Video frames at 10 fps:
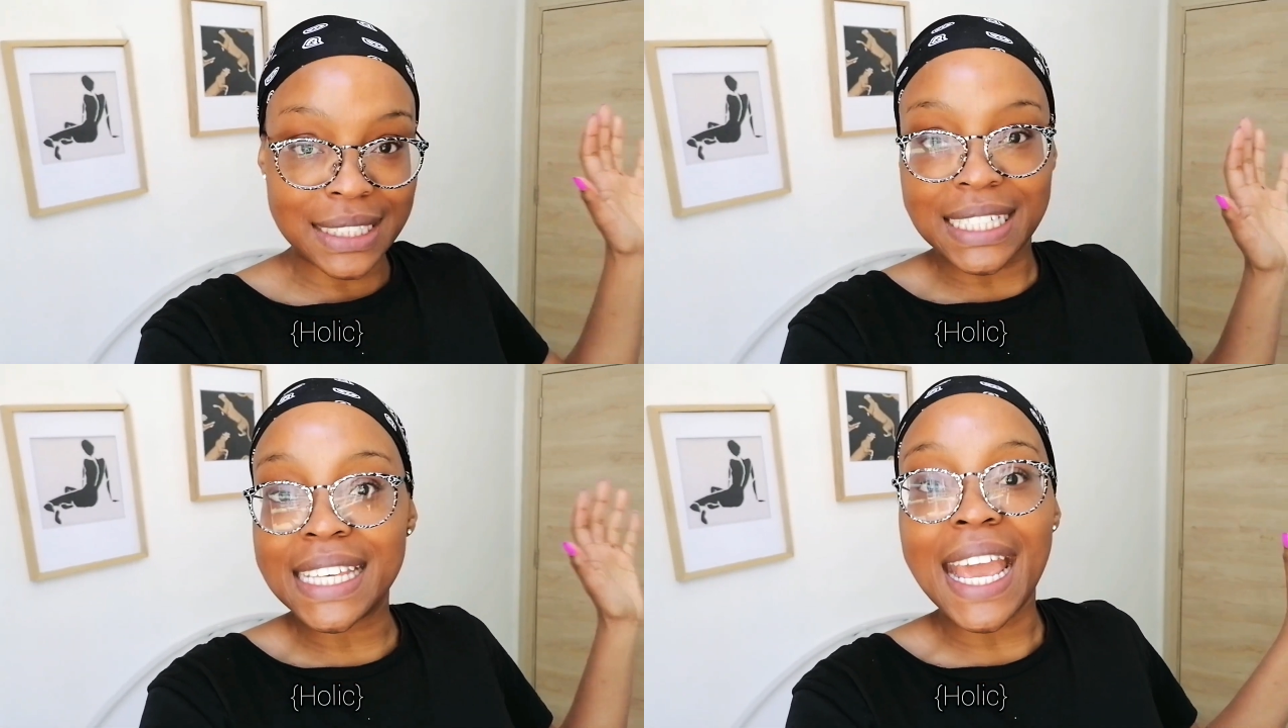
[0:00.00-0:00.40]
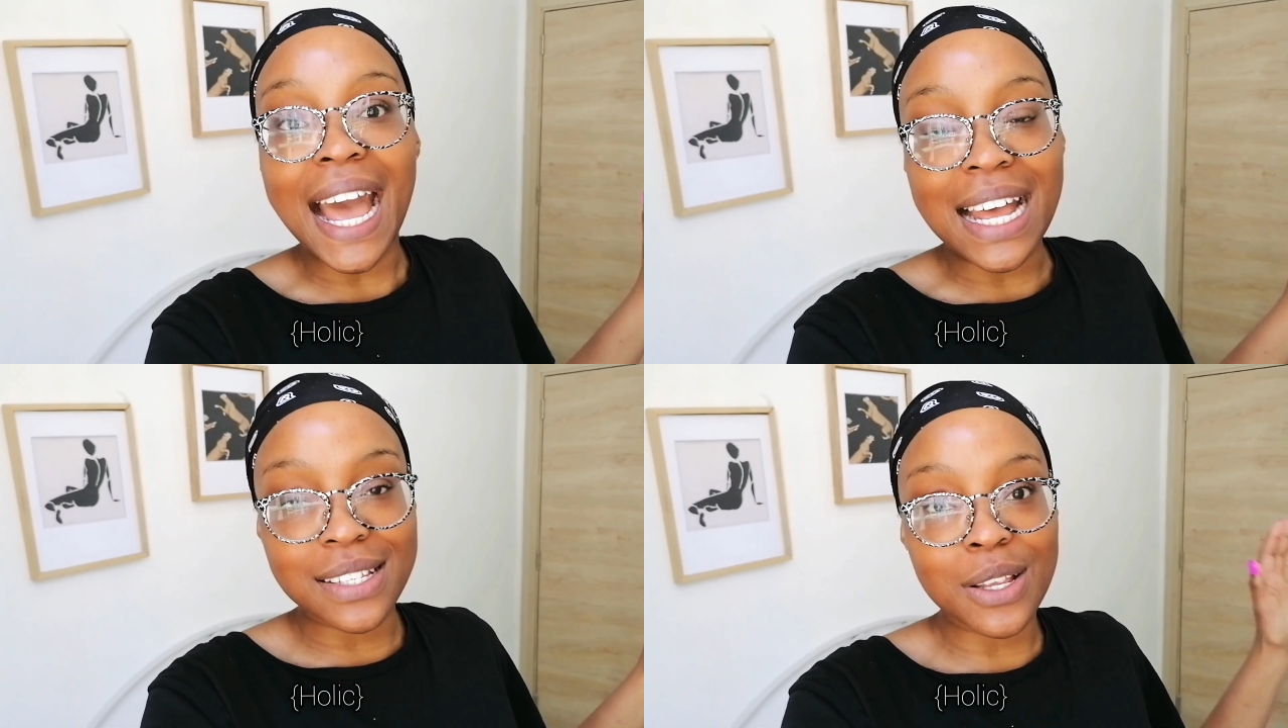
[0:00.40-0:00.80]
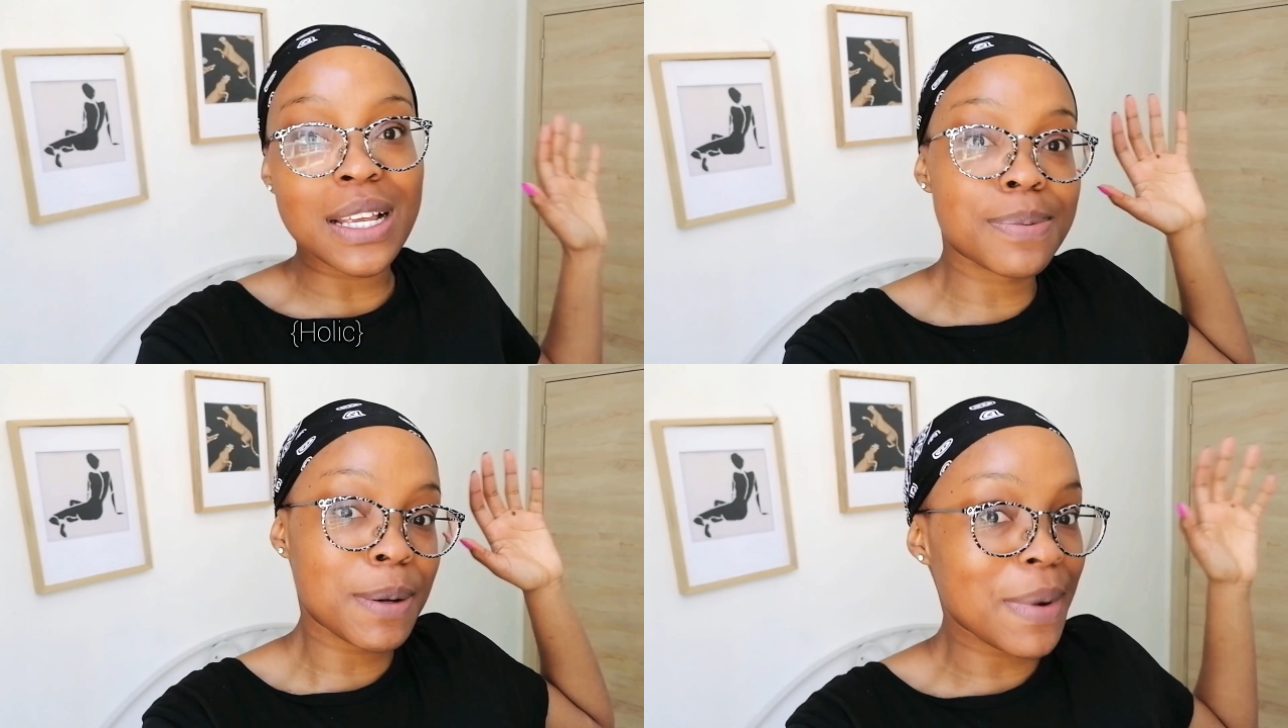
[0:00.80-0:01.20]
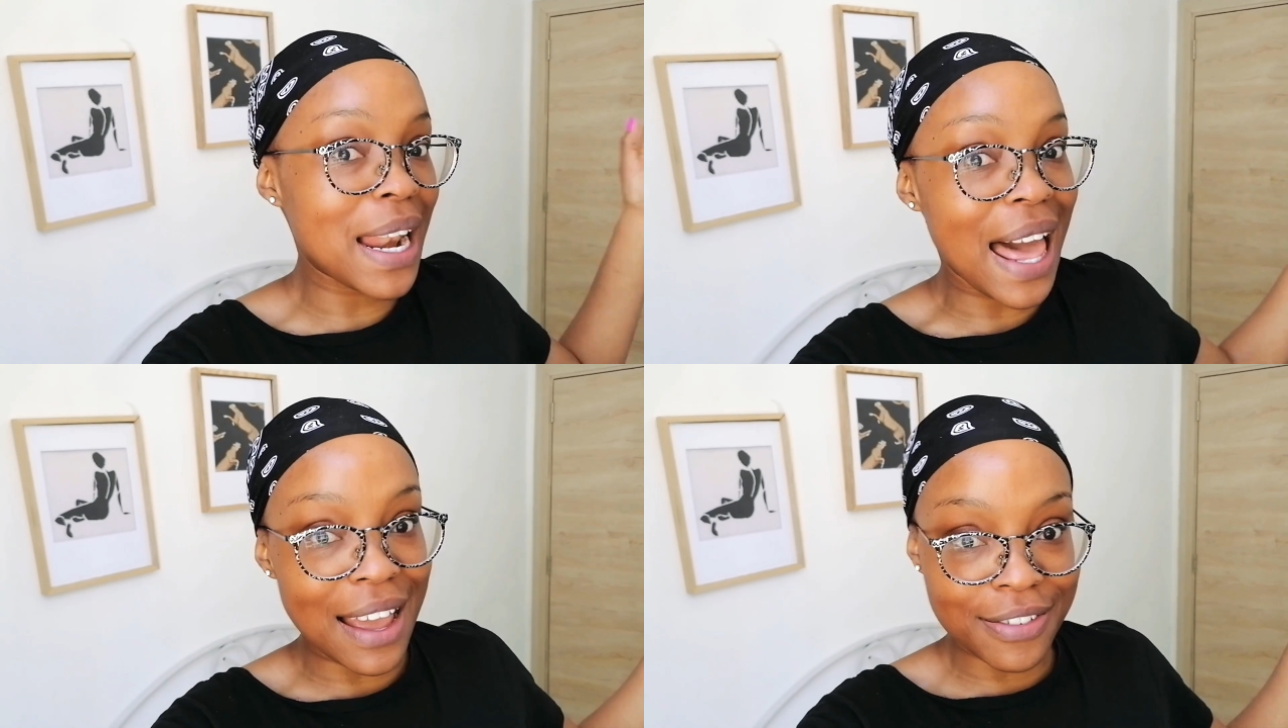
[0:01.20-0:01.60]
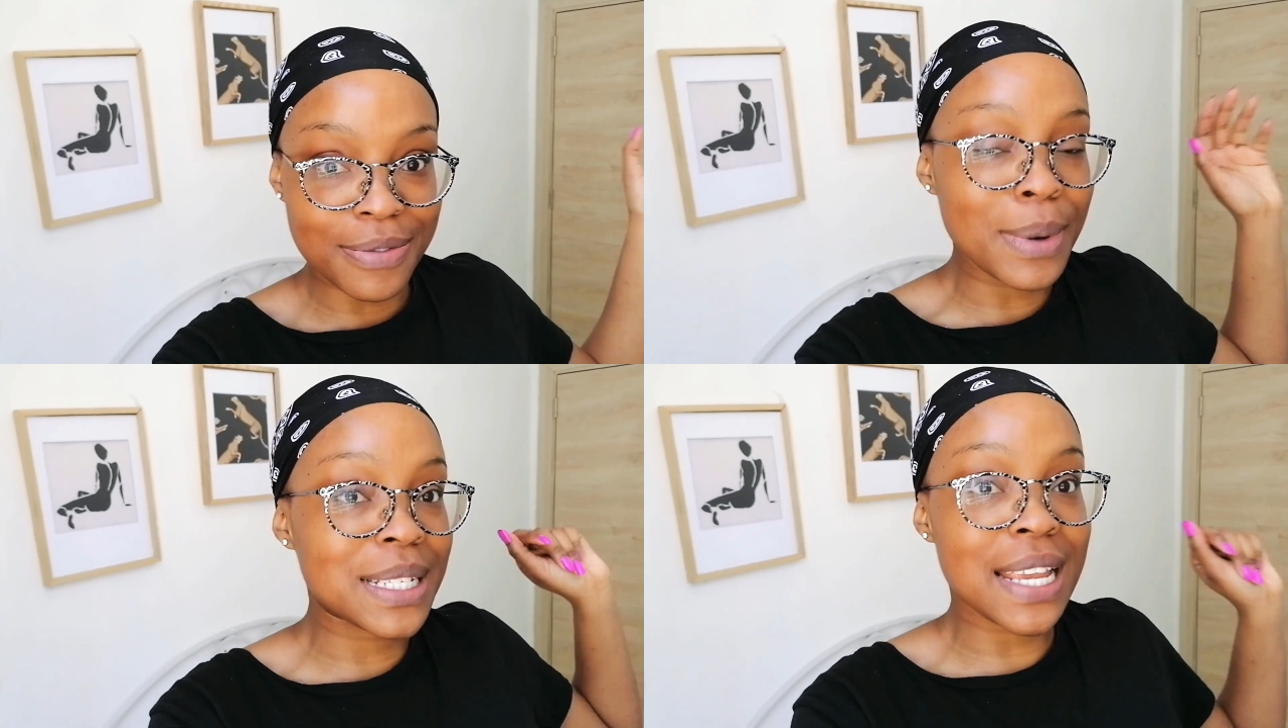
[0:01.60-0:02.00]
Yeah, so I spend my life,
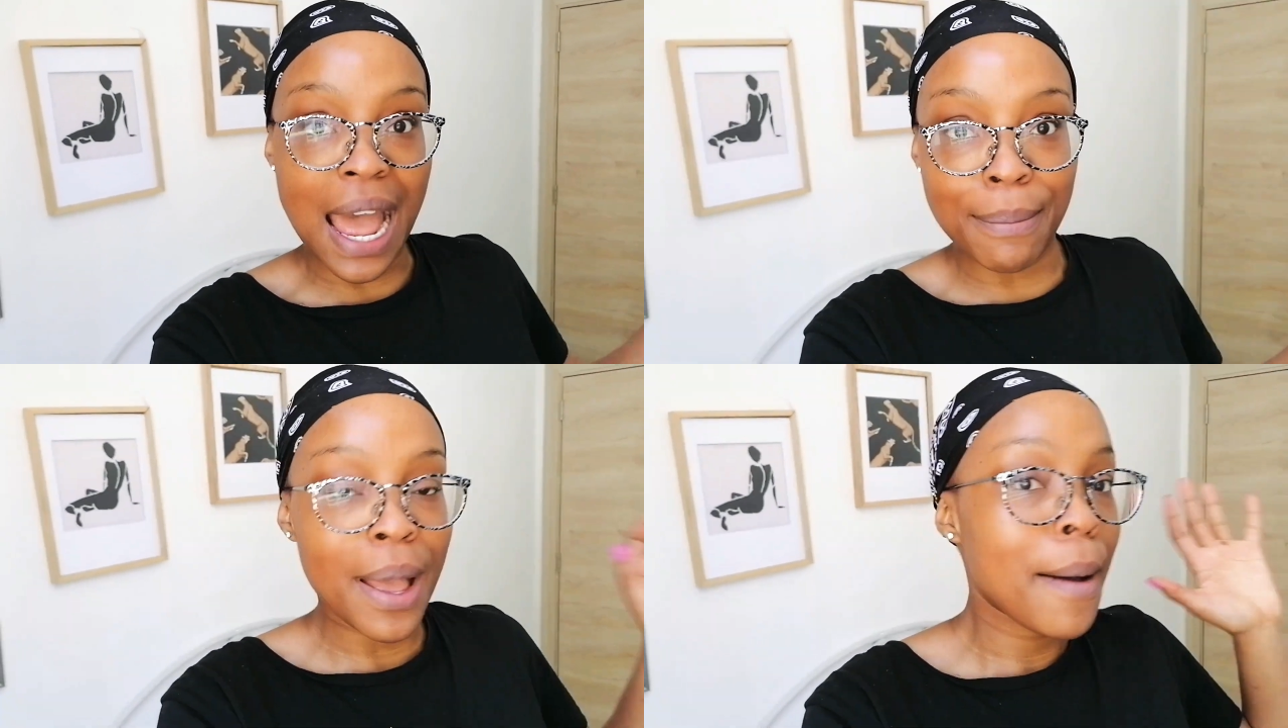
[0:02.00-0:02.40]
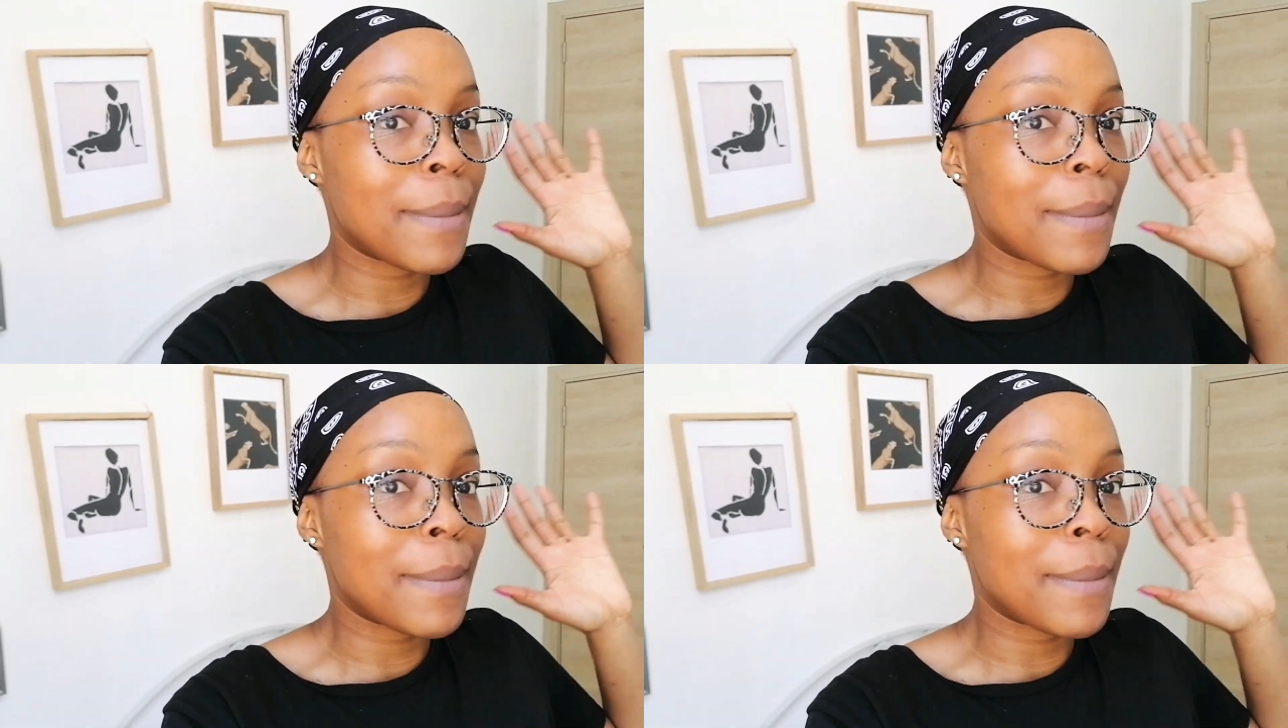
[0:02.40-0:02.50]
my time,